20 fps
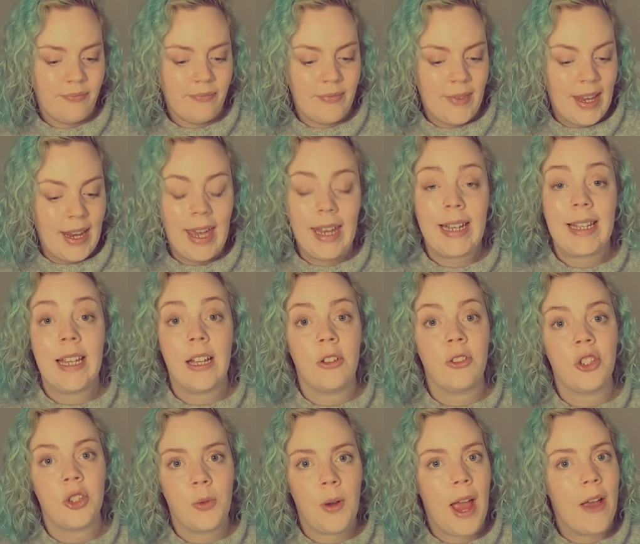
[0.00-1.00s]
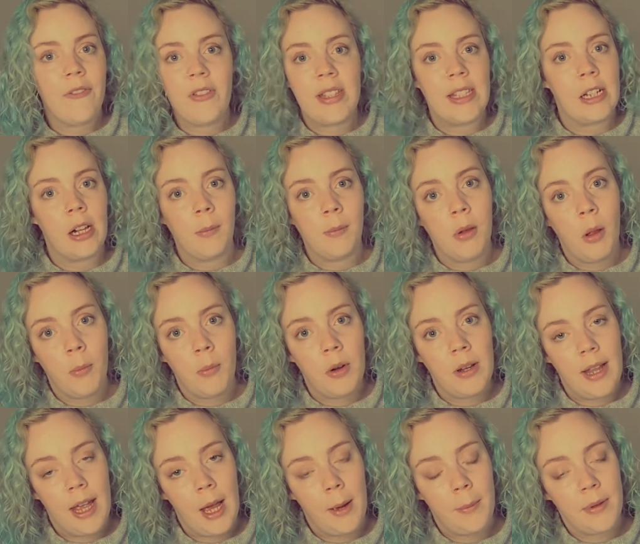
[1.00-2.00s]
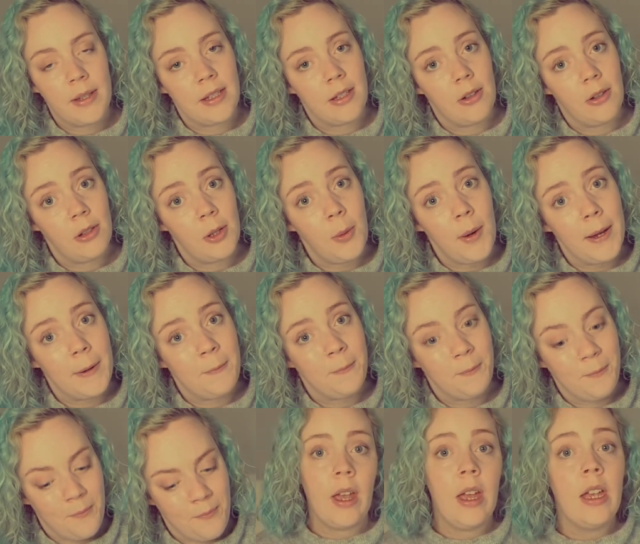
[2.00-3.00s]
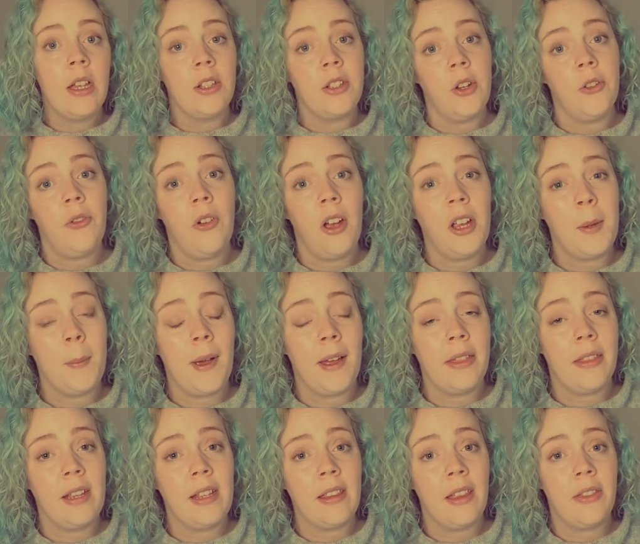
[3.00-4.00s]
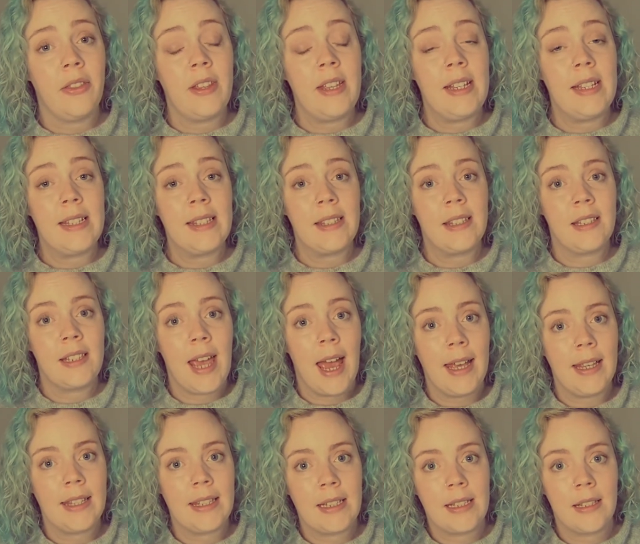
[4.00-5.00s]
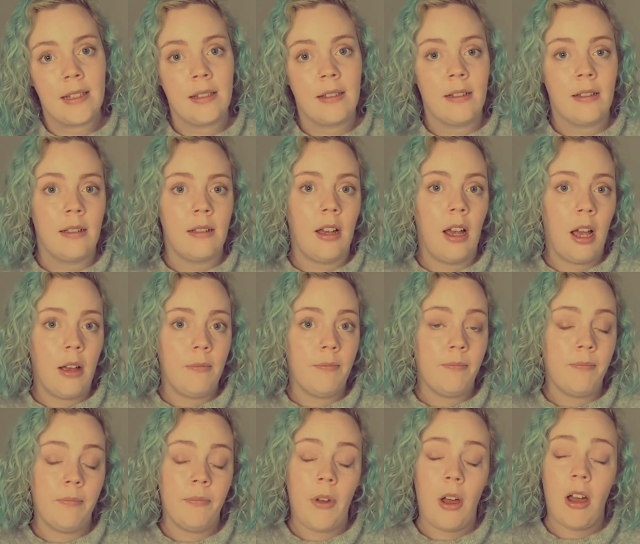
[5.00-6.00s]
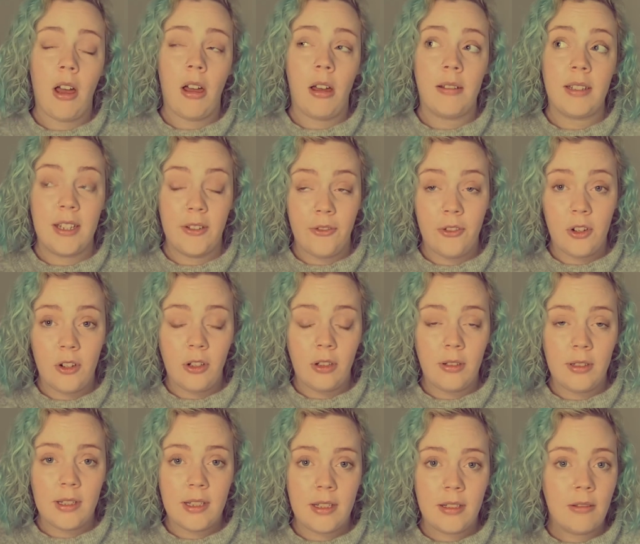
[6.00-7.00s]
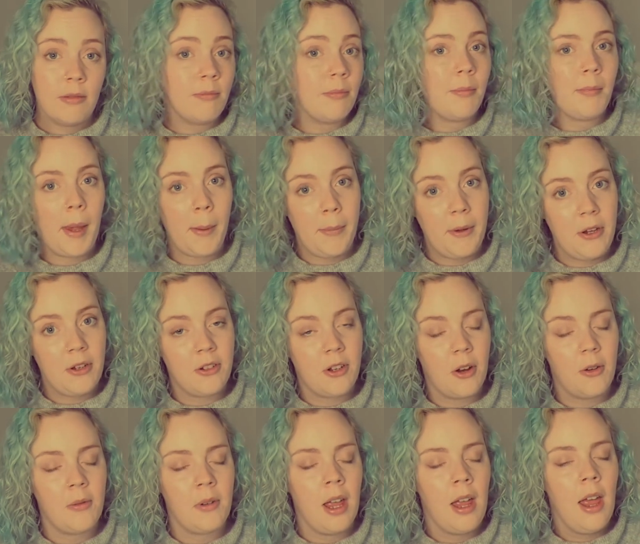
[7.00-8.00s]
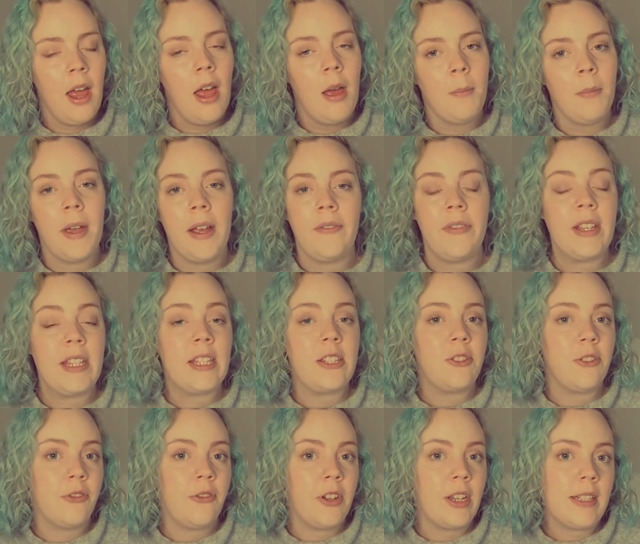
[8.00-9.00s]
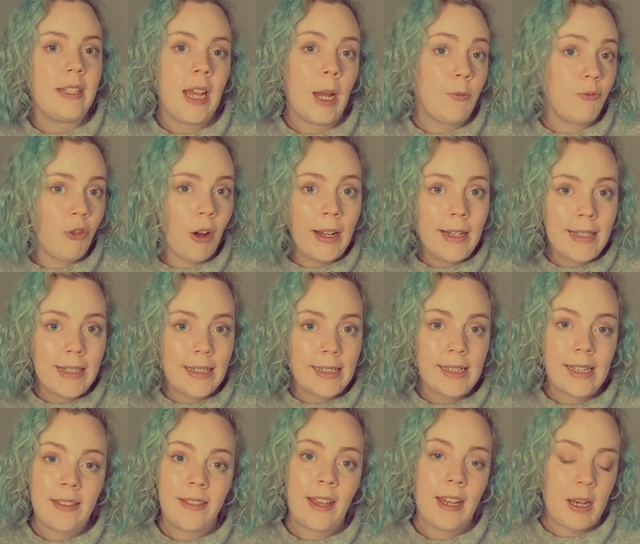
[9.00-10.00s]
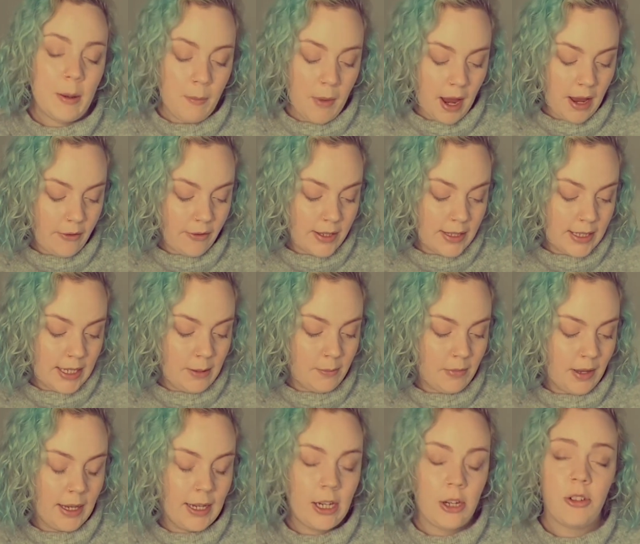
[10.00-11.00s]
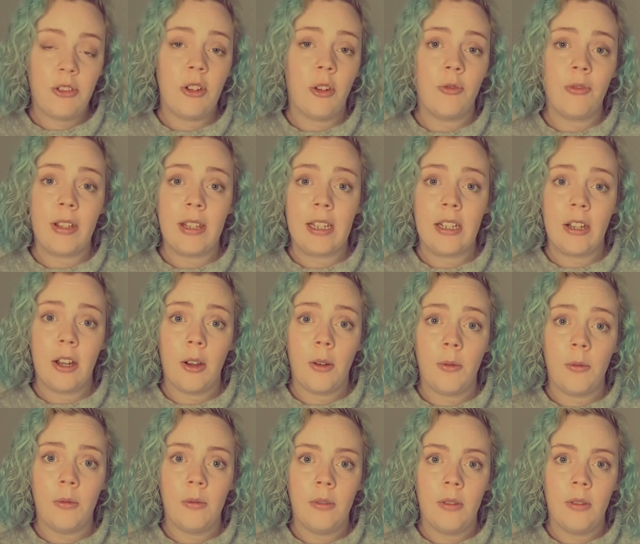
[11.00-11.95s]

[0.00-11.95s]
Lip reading: it kind of tells you every single plot point that happens along the way. So far you might think that these tasks are difficult, maybe you don't, but if this is your first time writing, then it might seem like you don't really know